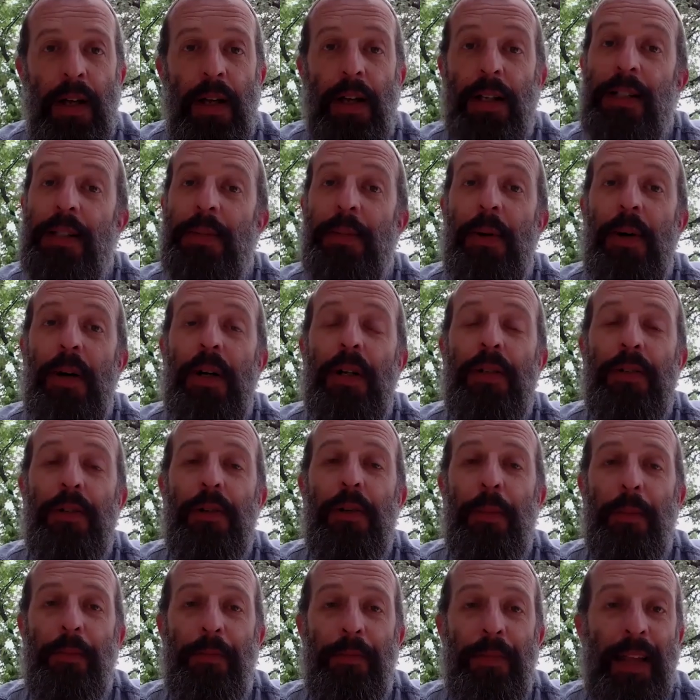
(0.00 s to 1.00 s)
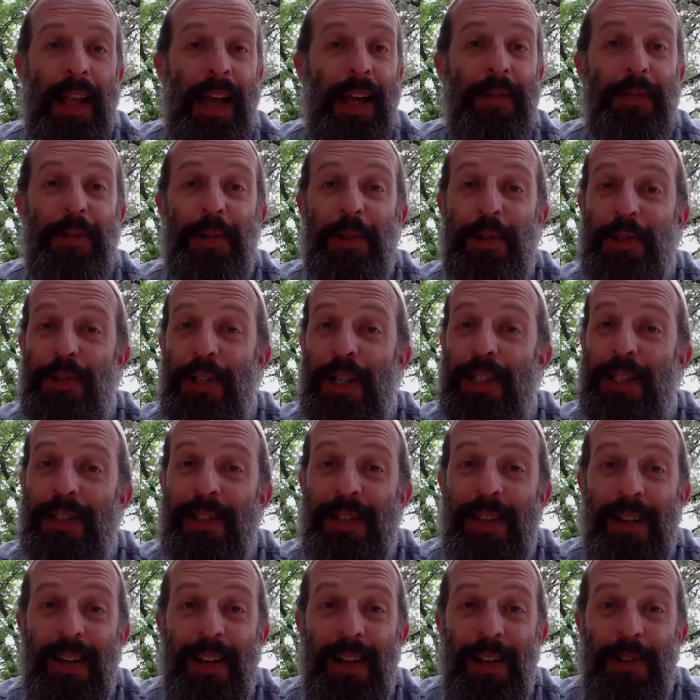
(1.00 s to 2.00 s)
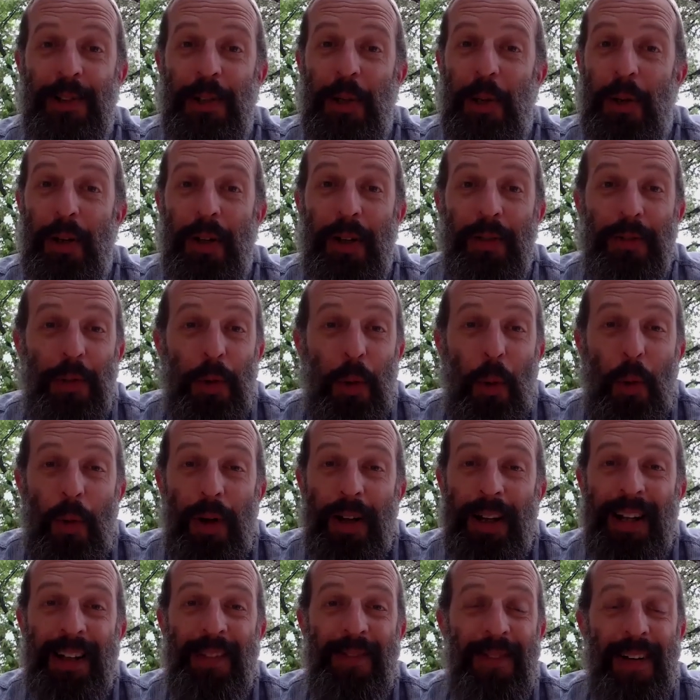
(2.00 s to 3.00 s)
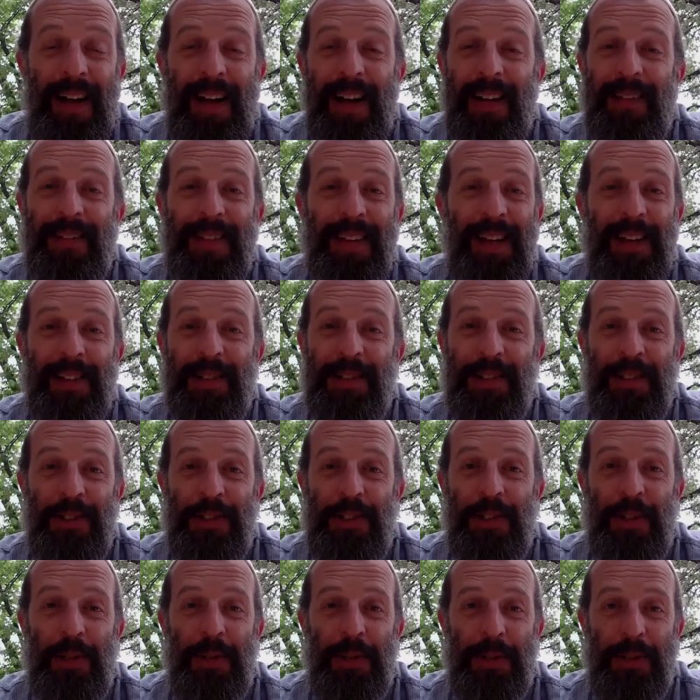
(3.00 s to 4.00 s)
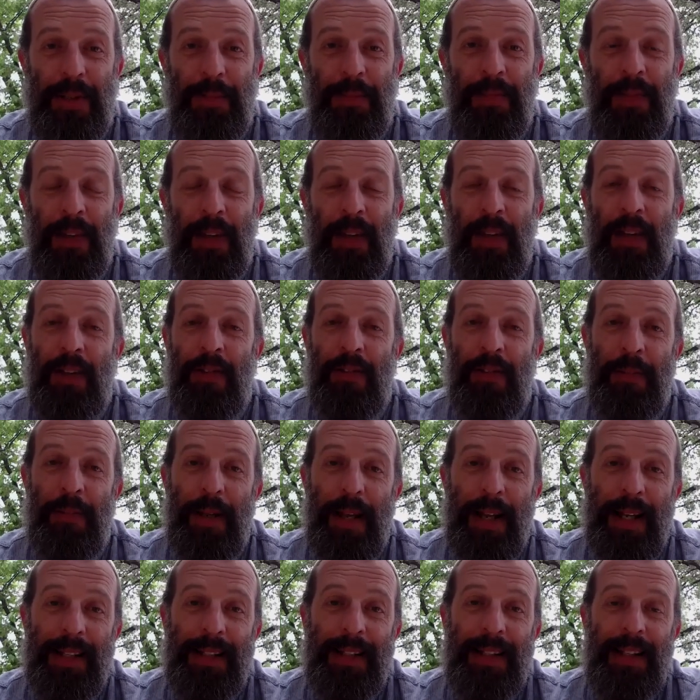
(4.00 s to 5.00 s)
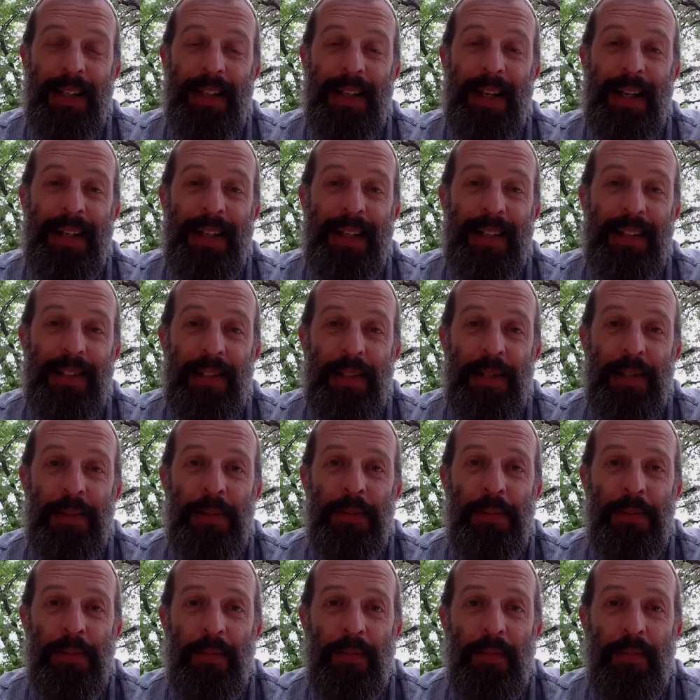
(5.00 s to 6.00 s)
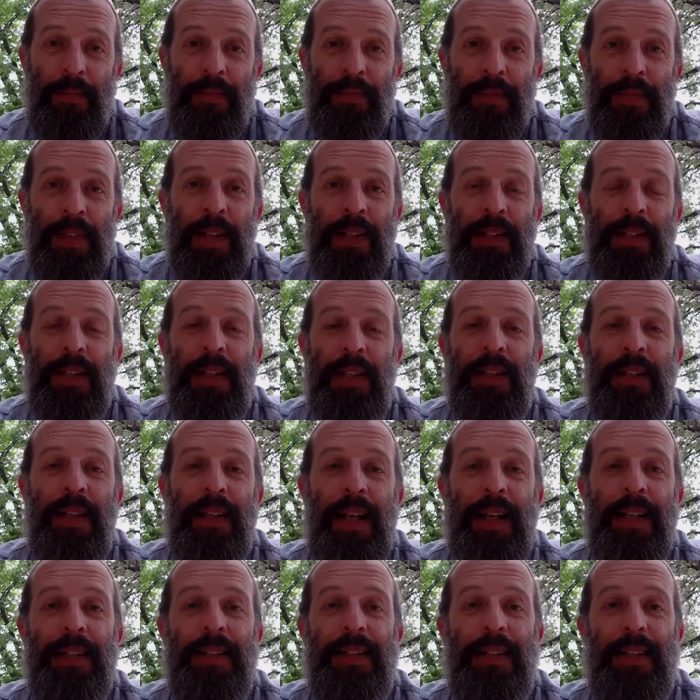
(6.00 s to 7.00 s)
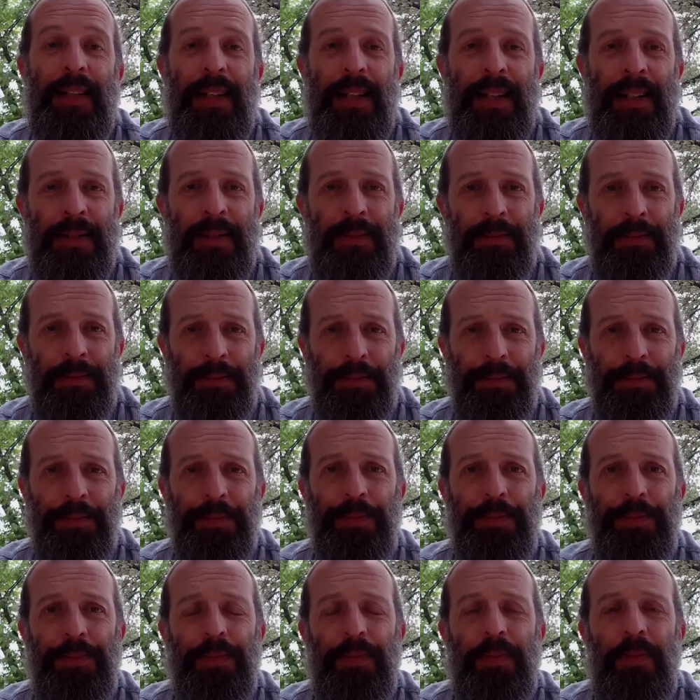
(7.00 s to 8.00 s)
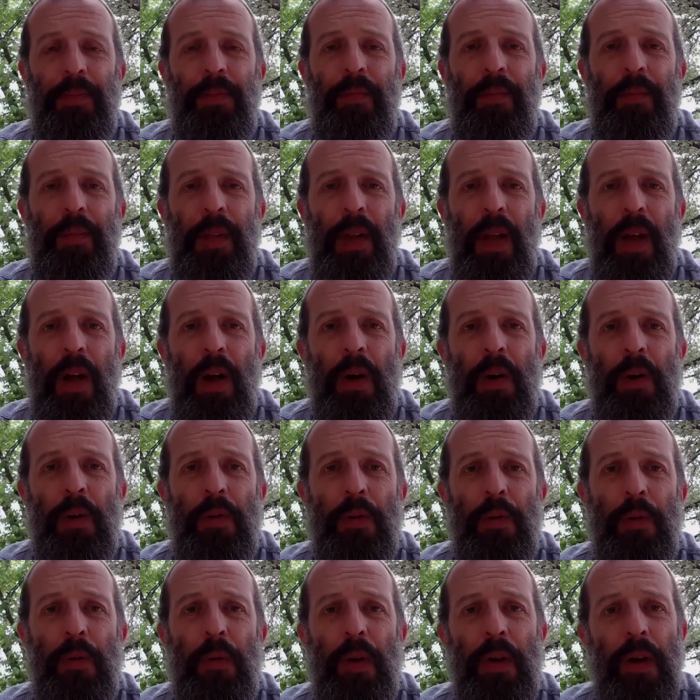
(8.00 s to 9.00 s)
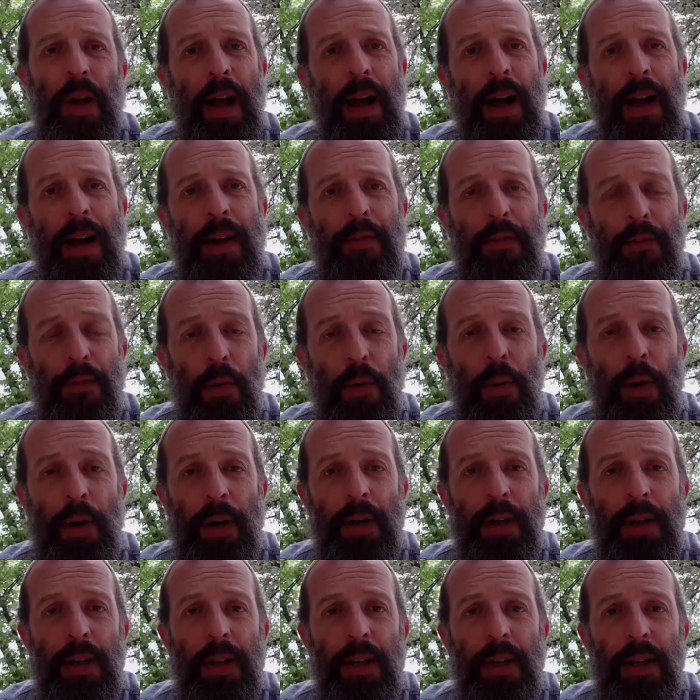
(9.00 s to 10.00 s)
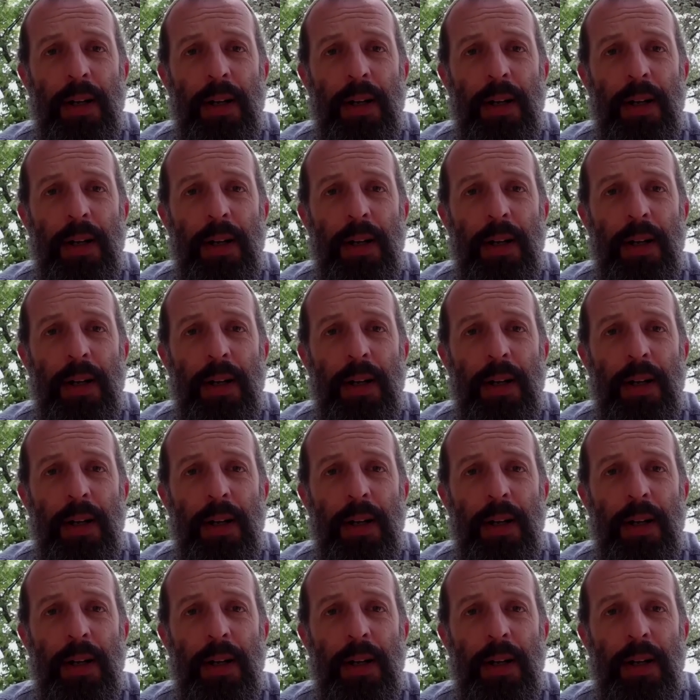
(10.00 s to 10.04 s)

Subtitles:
A small group, at first just a total of 25,000 Jews from 1882 to 1904,